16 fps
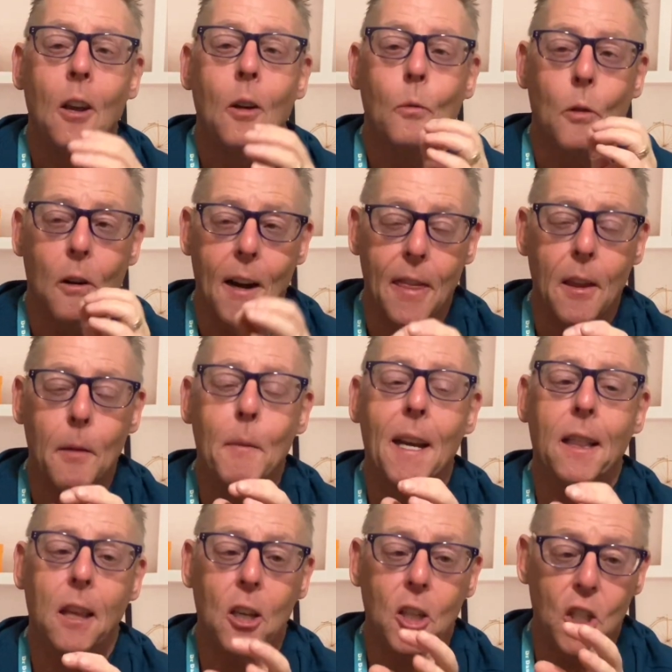We're in the
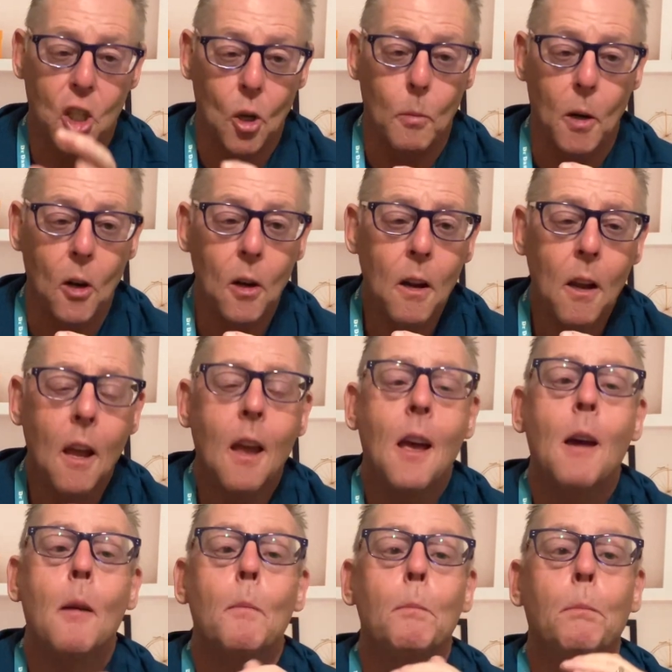middle of summer.
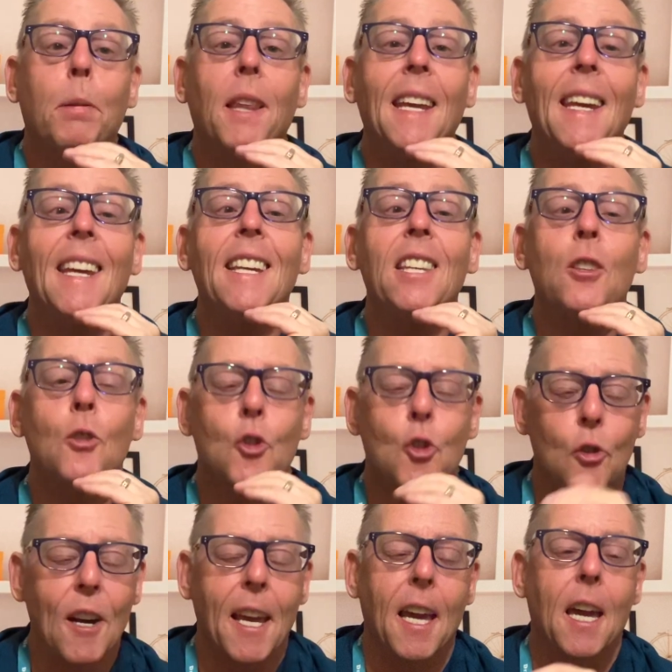Please
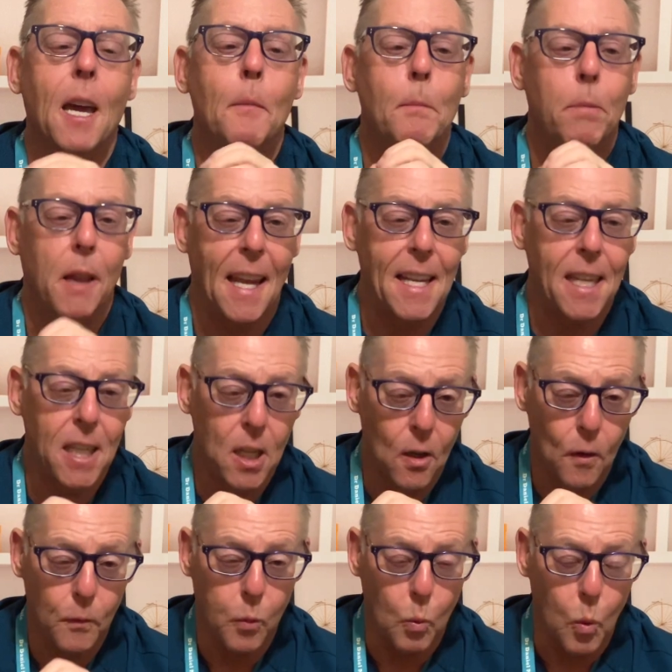drink plenty
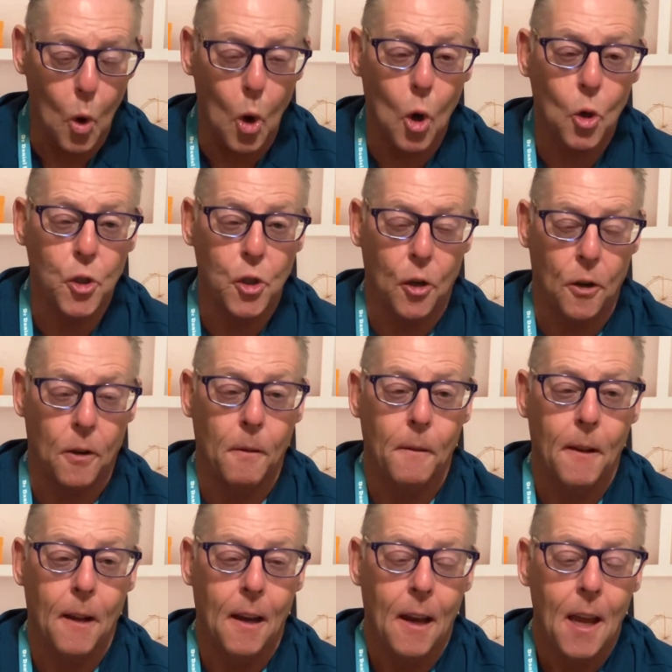of water.
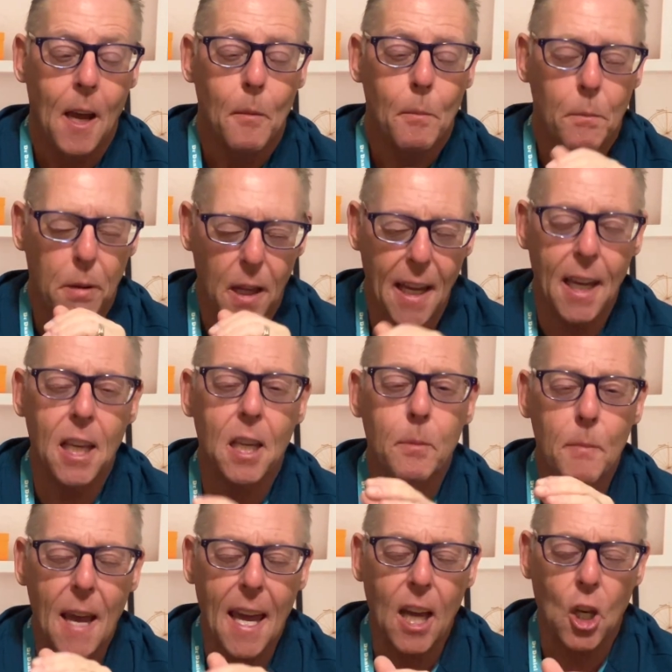Please
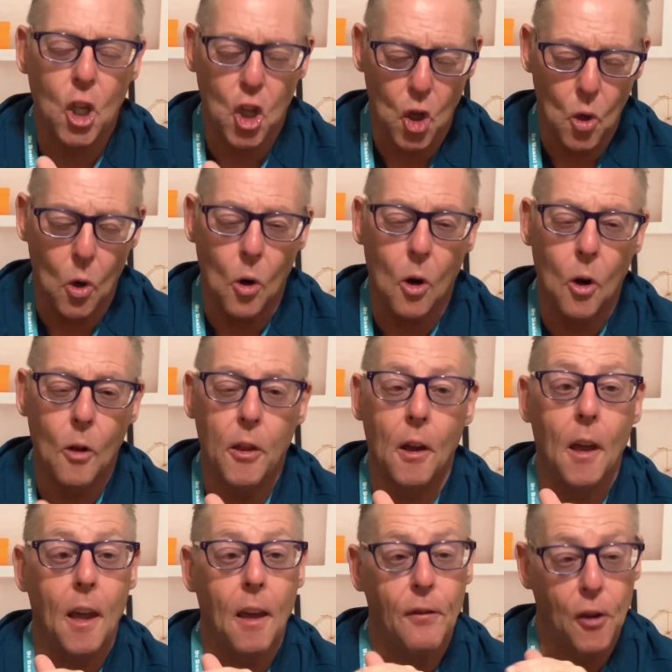make sure
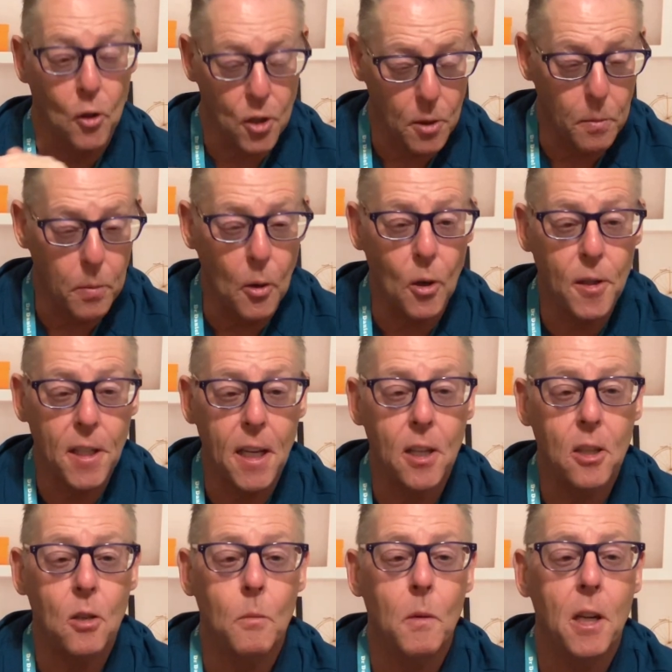that if you're supporting
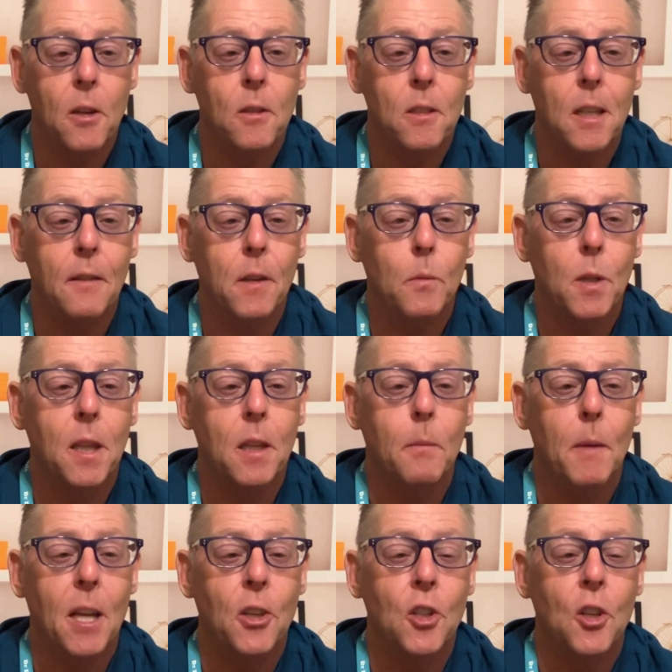somebody who's living with
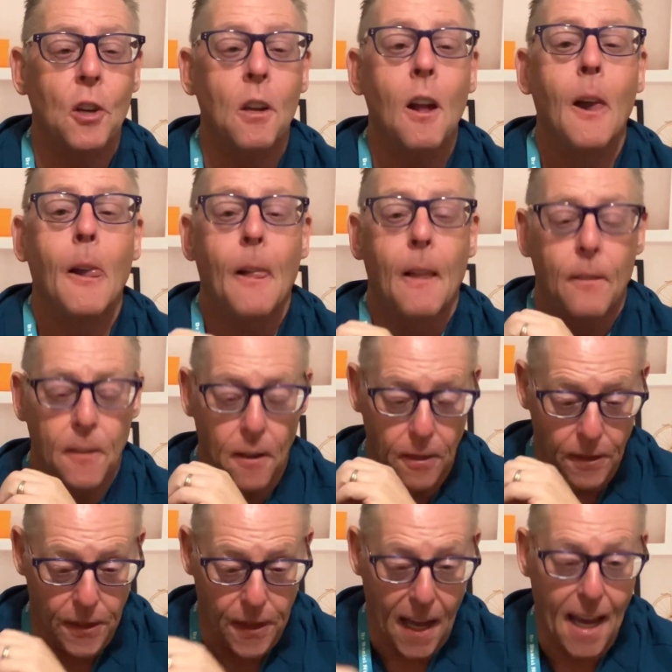dementia,
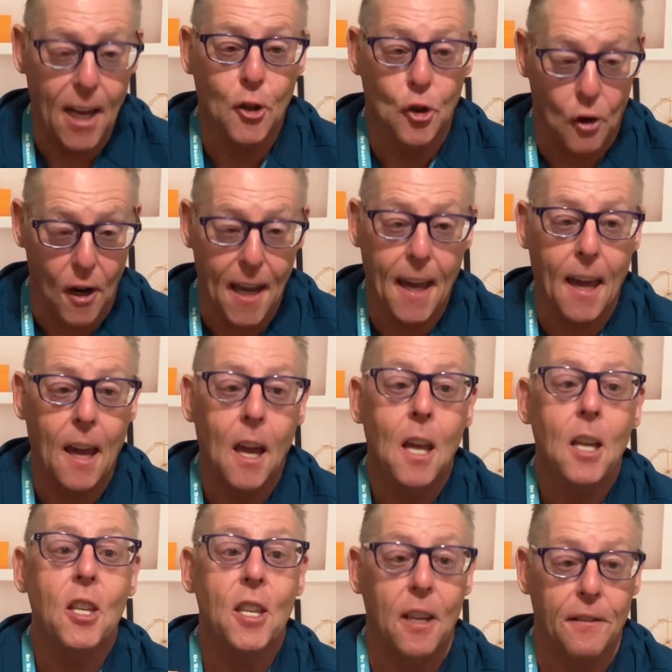that they drink
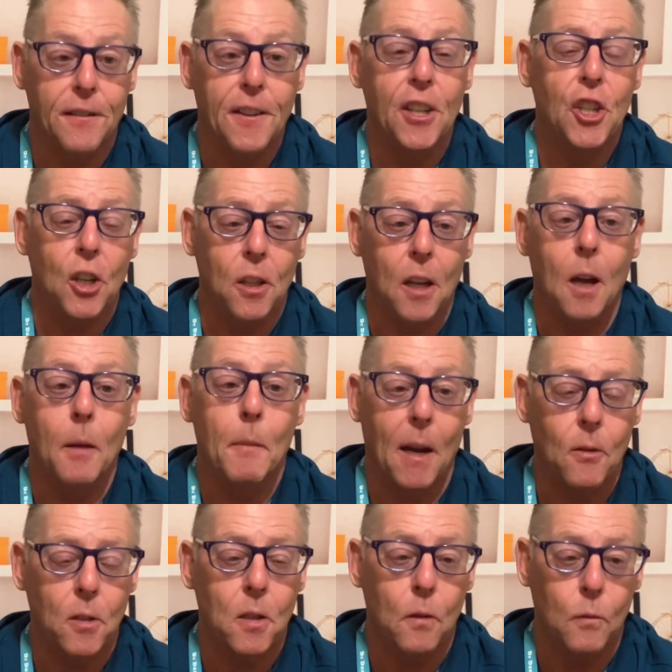sufficient
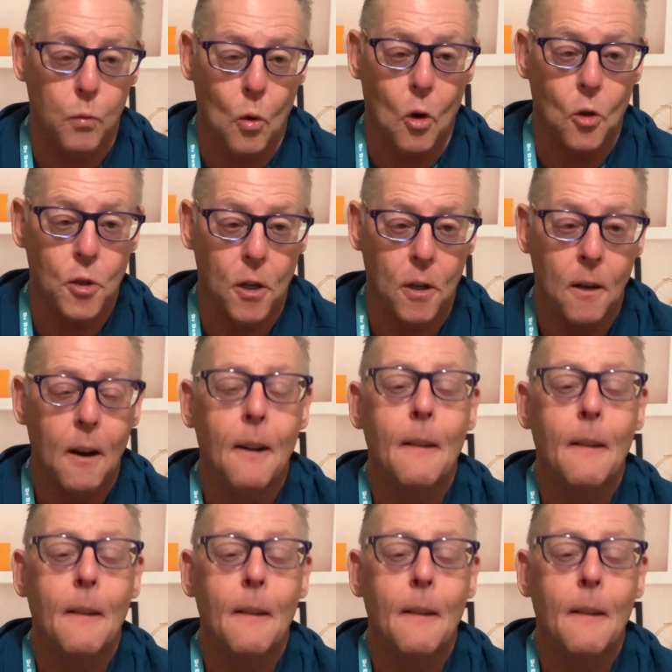amounts of water.